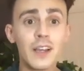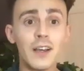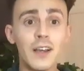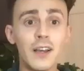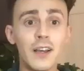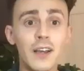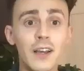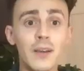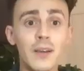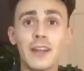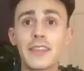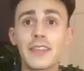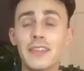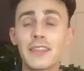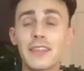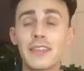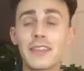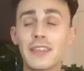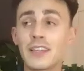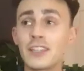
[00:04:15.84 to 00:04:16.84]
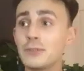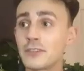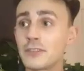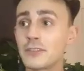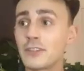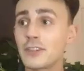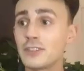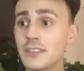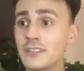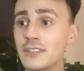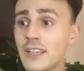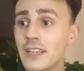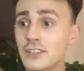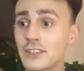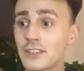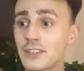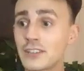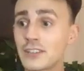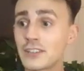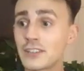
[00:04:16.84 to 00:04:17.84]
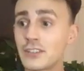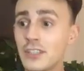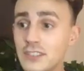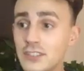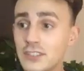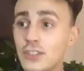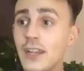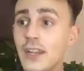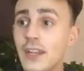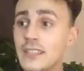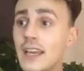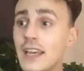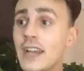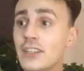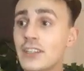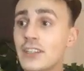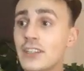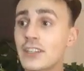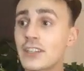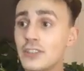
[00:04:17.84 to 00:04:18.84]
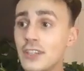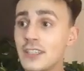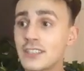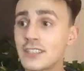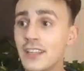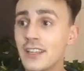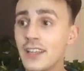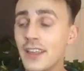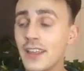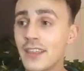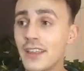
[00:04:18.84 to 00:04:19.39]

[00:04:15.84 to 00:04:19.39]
And I think she was the first trans actress